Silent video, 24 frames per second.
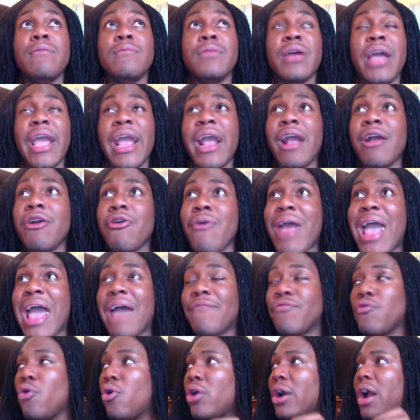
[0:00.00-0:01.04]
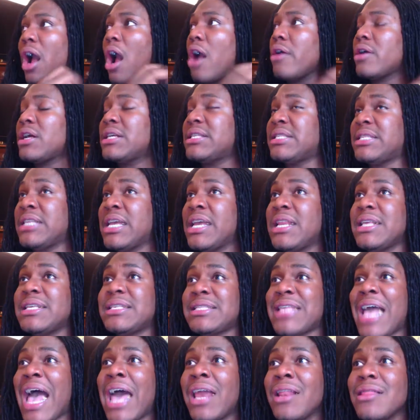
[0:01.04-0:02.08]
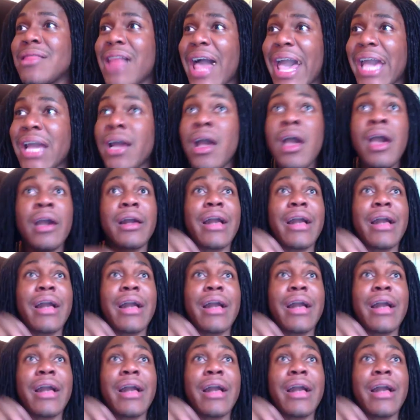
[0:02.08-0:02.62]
aircraft or our Cassini satellite